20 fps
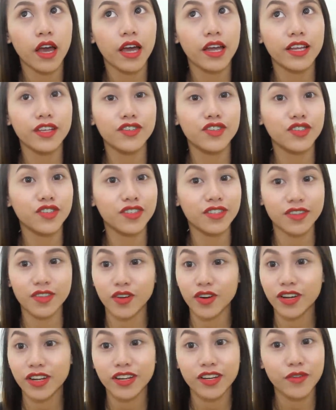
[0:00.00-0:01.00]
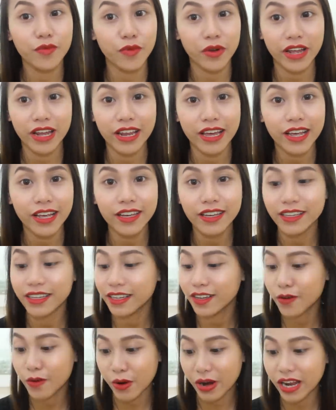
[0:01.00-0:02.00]
And it just started raining.
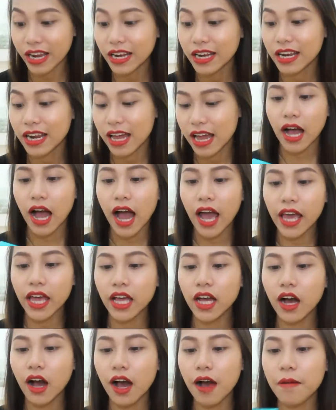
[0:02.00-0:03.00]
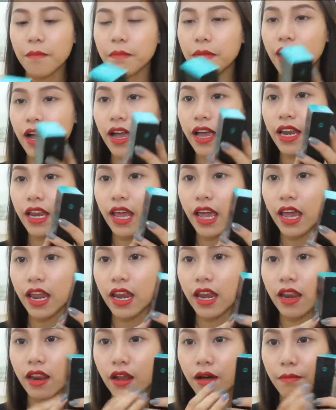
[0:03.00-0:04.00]
Right? I got mine
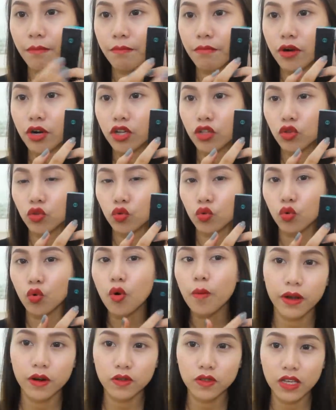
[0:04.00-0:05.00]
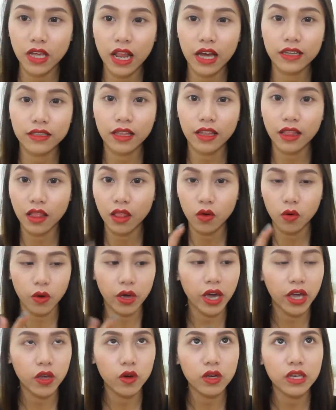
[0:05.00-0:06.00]
in number 2. Meron silang tatlo
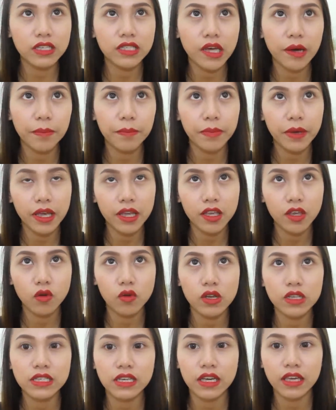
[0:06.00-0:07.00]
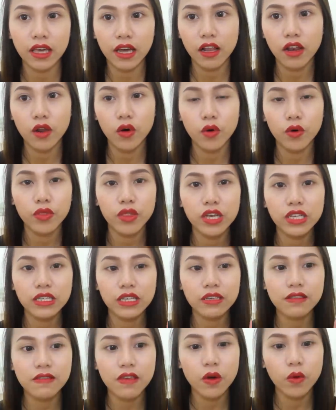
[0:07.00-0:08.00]
eh. Yung isa pink, yung isa yellow. This
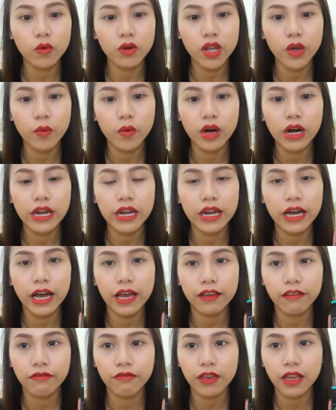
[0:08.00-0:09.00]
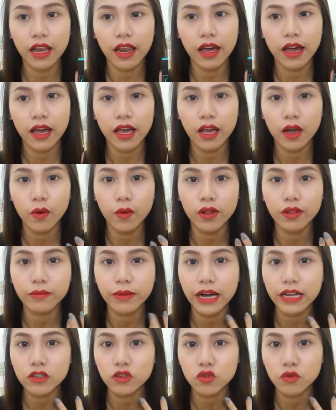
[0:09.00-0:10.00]
is the only one na I feel like will
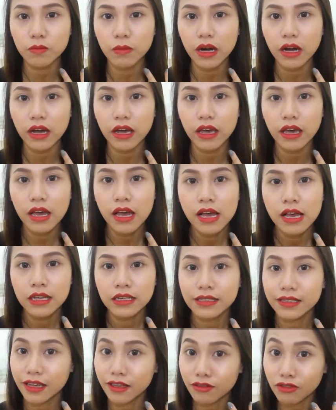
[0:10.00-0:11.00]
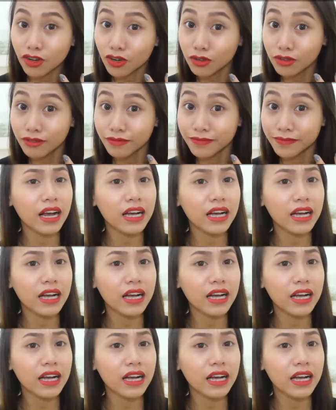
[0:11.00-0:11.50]
match my skin tone.